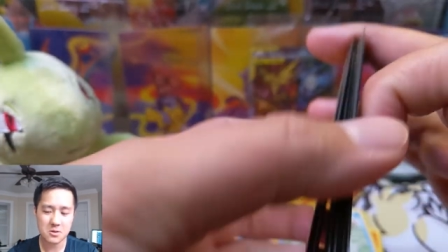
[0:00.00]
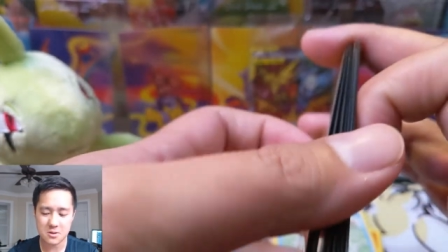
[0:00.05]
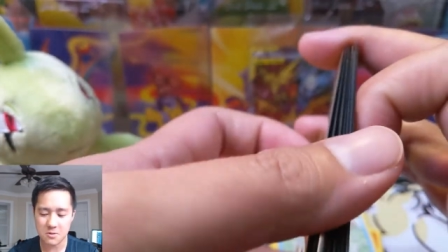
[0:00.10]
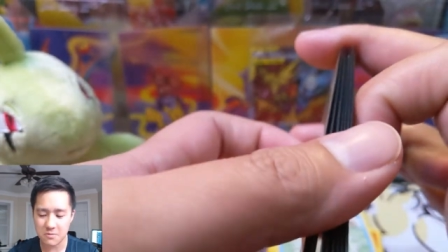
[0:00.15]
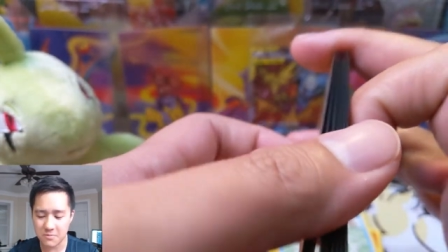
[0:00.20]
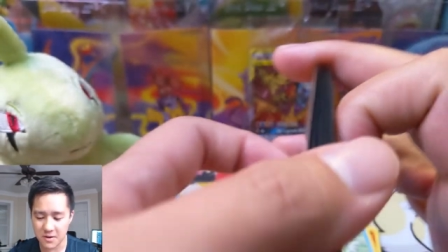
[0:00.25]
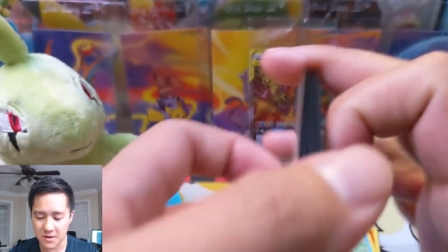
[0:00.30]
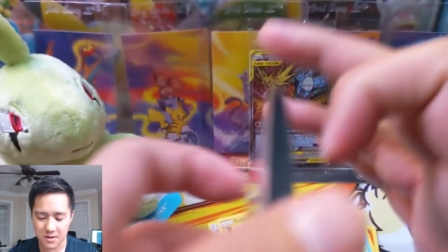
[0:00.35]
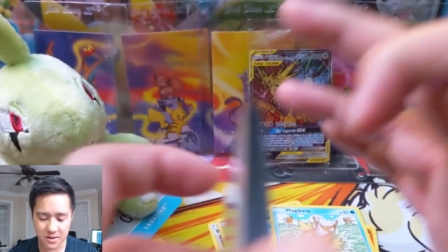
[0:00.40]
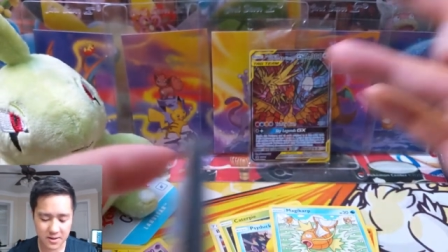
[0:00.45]
to
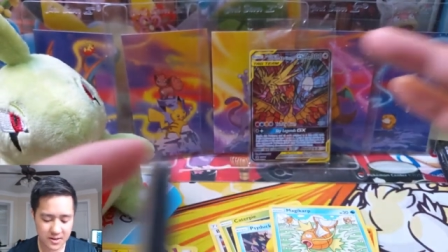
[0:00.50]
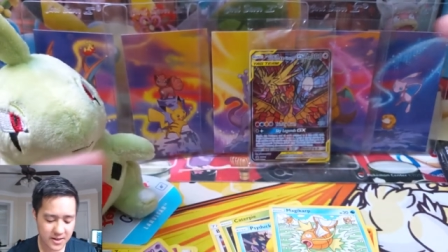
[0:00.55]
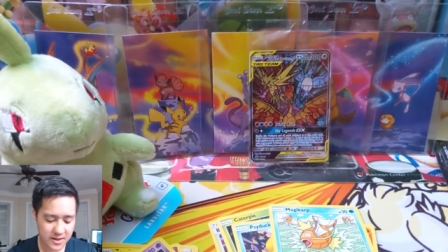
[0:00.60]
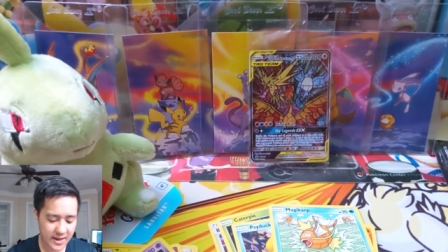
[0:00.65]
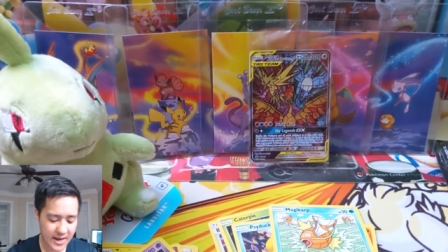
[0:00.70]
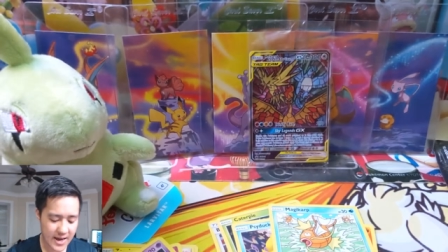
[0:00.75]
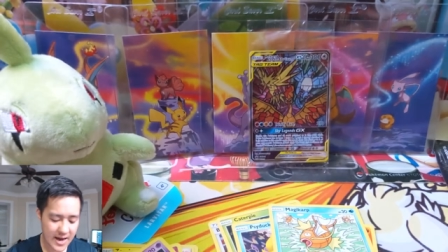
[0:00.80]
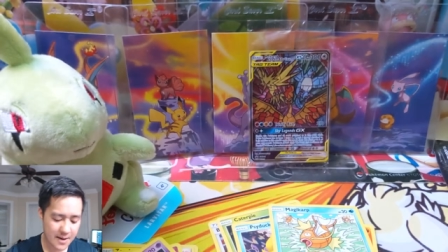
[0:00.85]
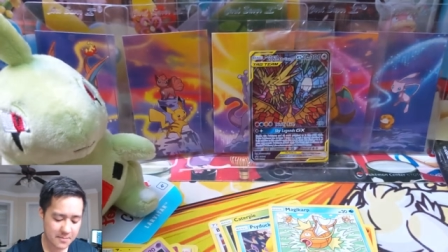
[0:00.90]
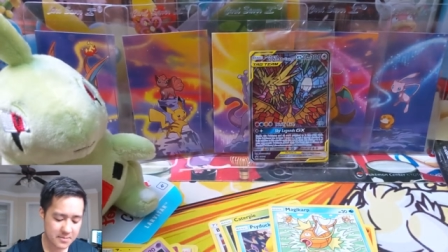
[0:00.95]
fill in the
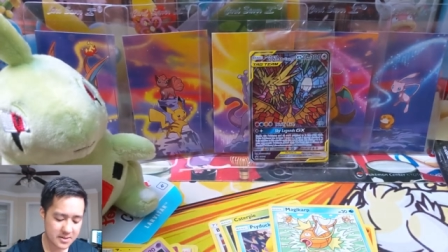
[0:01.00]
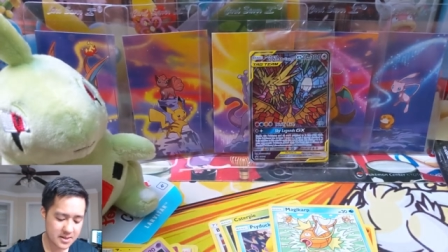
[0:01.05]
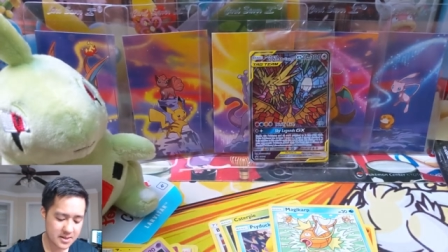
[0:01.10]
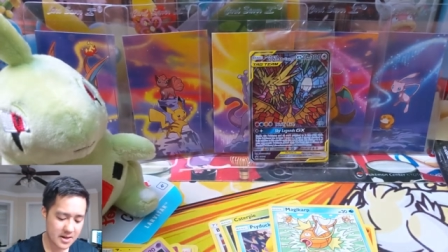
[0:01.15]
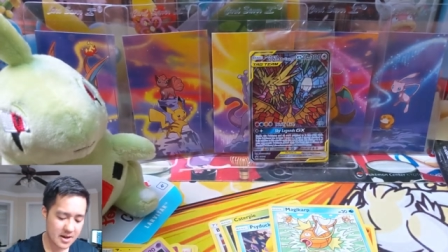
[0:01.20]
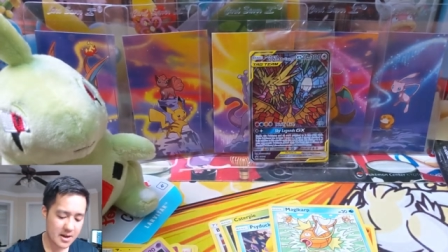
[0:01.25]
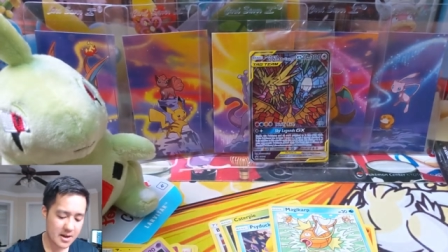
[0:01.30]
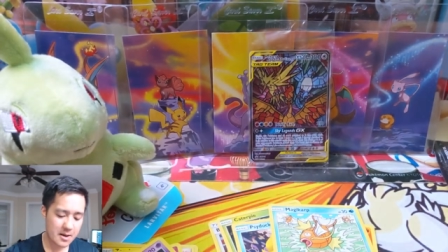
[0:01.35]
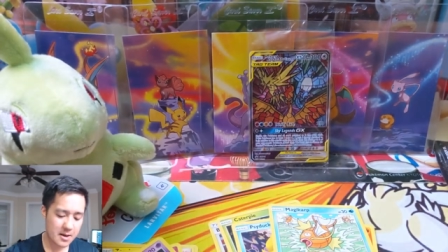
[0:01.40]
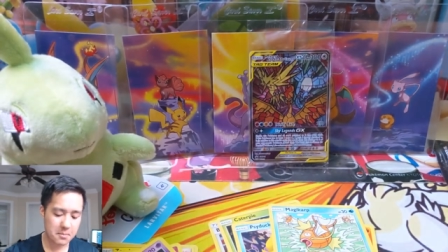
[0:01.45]
gaps,
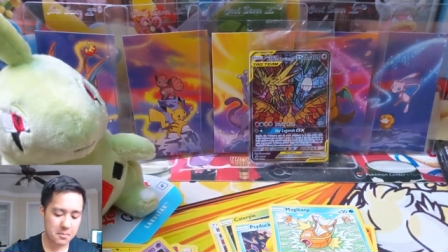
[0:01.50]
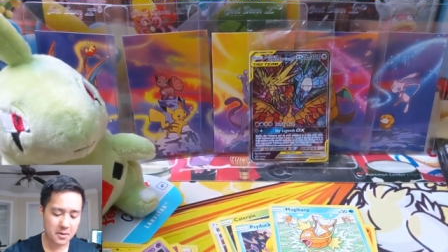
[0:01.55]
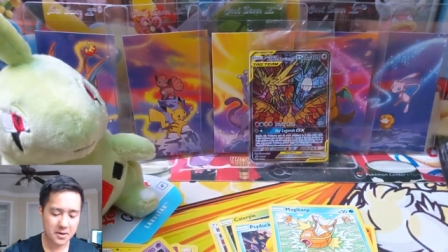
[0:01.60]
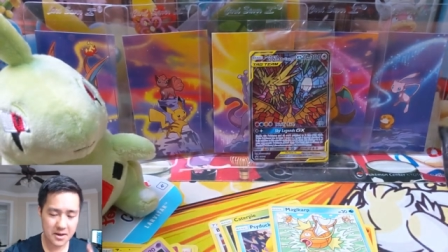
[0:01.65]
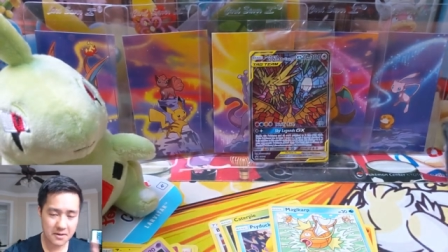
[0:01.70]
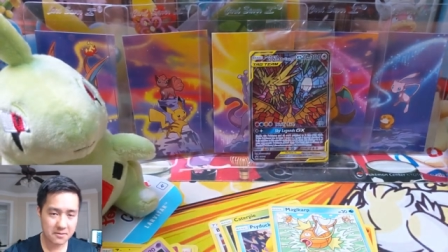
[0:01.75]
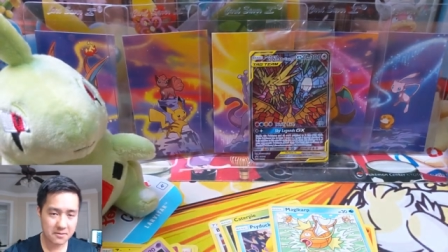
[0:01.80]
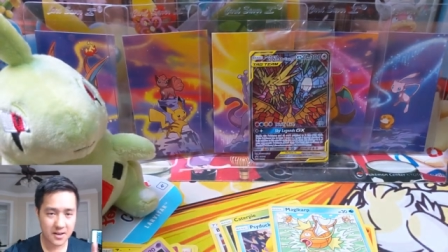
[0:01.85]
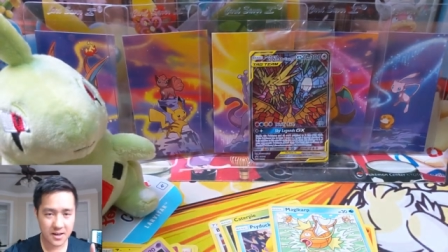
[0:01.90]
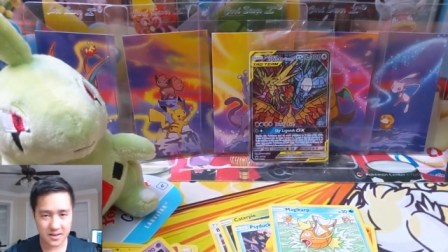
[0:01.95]
but
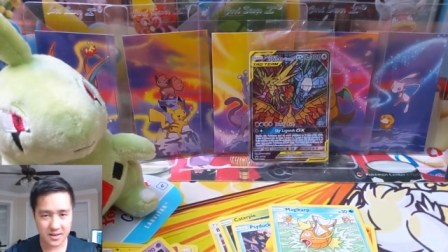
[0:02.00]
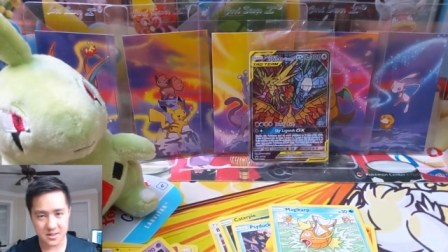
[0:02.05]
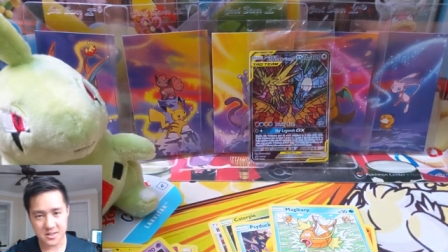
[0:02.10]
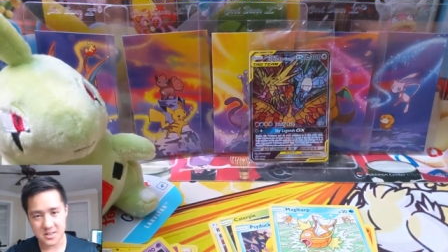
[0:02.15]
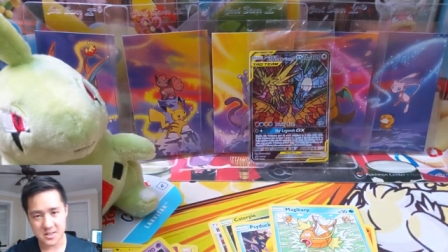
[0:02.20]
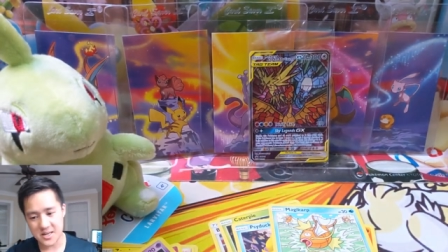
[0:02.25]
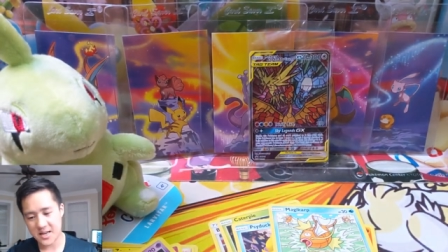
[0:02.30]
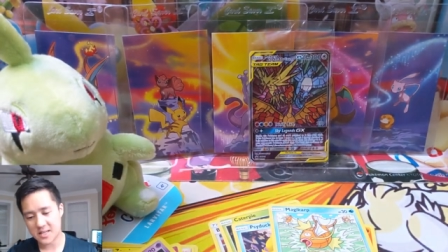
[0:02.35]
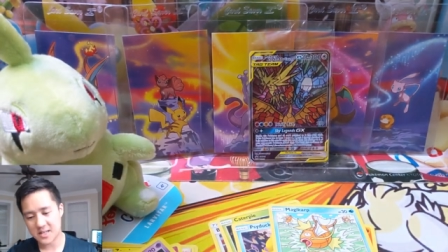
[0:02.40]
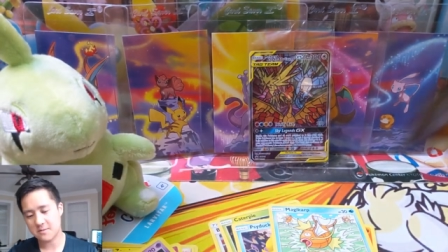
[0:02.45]
definitely on the
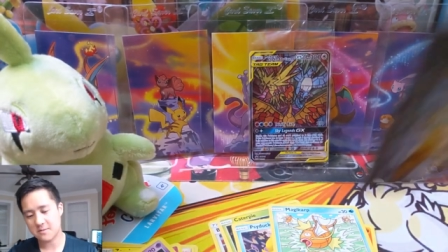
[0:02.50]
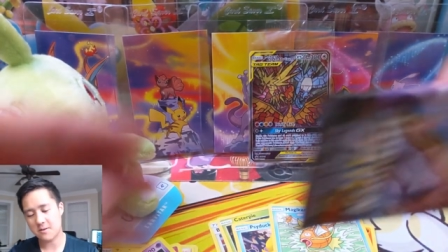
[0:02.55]
GX